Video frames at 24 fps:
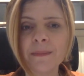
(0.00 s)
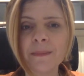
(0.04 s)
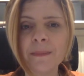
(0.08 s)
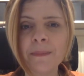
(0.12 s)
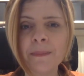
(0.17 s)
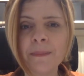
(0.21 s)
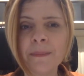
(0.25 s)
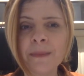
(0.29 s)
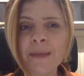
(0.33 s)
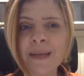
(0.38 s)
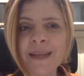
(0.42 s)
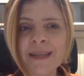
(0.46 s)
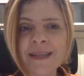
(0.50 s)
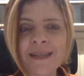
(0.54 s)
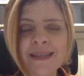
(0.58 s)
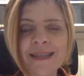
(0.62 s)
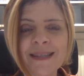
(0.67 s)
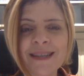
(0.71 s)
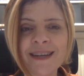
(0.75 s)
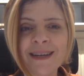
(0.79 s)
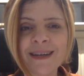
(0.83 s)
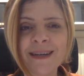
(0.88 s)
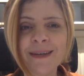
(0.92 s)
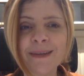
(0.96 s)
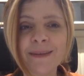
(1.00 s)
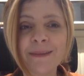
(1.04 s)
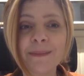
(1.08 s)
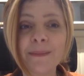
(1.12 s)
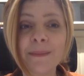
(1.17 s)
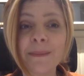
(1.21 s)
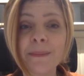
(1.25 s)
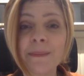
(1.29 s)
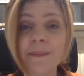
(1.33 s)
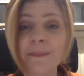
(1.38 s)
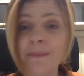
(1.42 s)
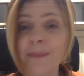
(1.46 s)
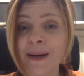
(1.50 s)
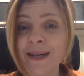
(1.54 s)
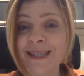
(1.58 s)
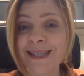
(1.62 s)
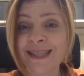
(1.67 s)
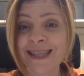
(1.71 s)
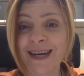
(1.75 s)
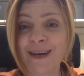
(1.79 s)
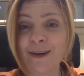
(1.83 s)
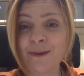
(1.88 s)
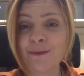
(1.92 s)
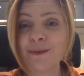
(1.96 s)
means that
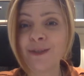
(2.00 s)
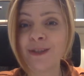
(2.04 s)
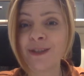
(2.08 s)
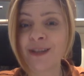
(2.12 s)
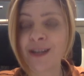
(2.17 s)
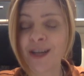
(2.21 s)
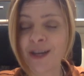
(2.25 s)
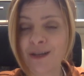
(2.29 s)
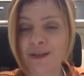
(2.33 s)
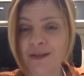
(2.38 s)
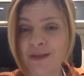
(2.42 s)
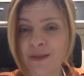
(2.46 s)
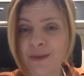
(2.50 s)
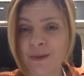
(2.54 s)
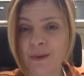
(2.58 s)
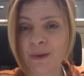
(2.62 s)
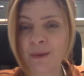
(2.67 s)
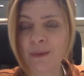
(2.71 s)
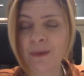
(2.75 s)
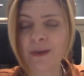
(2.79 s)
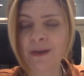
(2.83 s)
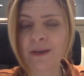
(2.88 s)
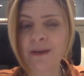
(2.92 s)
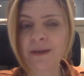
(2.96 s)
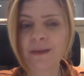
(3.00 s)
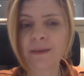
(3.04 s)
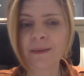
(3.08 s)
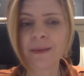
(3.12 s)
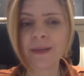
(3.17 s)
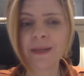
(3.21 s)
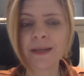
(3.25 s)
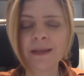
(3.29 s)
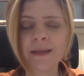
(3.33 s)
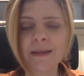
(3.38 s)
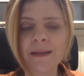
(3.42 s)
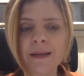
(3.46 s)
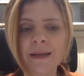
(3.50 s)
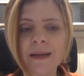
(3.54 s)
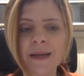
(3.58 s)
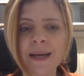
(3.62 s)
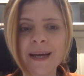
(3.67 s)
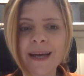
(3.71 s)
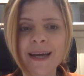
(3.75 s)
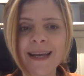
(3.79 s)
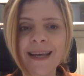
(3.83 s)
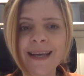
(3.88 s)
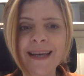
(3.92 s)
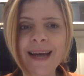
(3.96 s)
myself and those who I work with
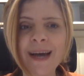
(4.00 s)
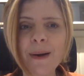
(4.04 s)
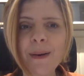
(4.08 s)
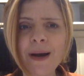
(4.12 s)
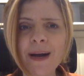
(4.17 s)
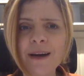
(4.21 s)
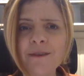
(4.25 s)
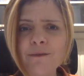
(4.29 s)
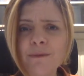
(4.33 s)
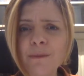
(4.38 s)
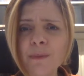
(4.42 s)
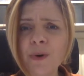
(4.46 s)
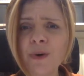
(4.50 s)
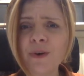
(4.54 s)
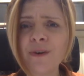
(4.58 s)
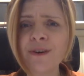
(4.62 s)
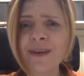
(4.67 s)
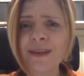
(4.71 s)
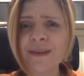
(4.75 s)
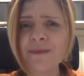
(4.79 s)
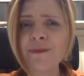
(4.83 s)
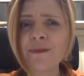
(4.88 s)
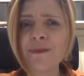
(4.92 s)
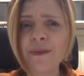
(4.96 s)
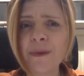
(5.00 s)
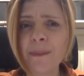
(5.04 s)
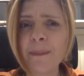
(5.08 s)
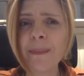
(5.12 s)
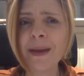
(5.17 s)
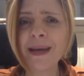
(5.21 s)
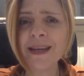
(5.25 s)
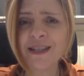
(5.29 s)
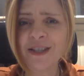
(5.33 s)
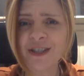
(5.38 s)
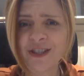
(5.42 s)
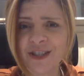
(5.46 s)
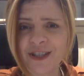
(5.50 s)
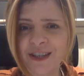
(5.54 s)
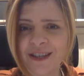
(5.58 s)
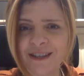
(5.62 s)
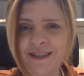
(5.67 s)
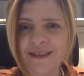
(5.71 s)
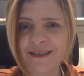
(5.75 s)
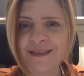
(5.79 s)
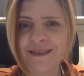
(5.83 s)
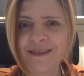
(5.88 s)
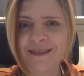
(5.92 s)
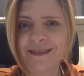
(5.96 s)
now have more
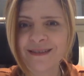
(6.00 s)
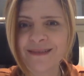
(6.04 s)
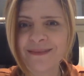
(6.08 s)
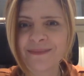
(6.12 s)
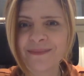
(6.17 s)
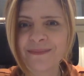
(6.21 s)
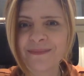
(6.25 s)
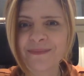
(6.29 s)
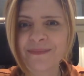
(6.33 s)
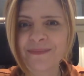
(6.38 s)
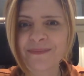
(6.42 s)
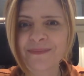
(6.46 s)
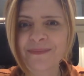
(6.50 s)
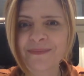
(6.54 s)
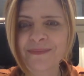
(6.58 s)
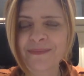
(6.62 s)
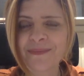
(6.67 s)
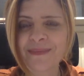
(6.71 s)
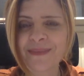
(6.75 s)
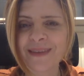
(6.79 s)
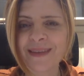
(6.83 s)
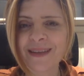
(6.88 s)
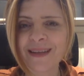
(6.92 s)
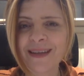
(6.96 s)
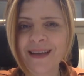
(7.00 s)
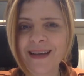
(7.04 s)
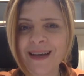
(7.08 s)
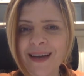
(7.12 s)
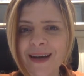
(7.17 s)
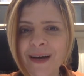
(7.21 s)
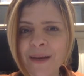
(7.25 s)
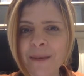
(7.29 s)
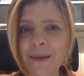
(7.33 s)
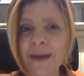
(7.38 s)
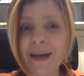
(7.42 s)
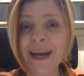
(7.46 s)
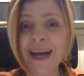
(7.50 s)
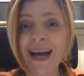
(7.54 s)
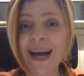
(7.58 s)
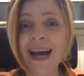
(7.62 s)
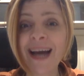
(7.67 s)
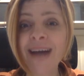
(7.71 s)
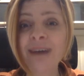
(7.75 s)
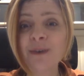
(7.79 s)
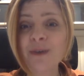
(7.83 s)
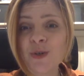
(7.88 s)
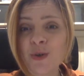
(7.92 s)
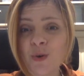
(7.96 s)
information about
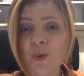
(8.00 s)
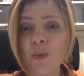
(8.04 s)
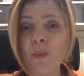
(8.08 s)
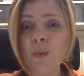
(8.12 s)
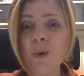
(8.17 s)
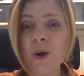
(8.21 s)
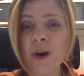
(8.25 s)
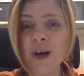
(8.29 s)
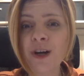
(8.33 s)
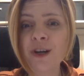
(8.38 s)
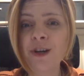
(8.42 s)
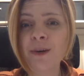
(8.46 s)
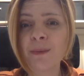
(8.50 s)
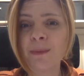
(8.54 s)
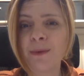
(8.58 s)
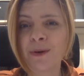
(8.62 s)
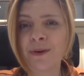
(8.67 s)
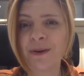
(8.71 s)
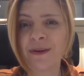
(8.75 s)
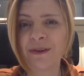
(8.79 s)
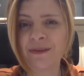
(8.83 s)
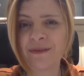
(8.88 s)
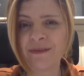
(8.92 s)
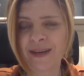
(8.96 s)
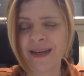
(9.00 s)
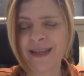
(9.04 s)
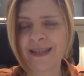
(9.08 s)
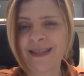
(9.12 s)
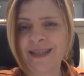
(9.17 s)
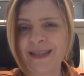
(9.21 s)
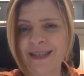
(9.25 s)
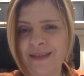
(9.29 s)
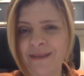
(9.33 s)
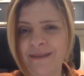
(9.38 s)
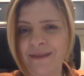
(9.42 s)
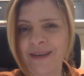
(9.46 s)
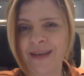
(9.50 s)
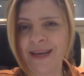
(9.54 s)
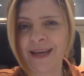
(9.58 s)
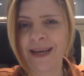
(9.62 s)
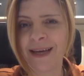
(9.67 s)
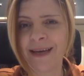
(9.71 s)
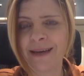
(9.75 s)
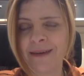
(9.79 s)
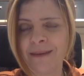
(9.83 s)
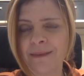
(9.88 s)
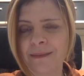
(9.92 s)
how to work more effectively,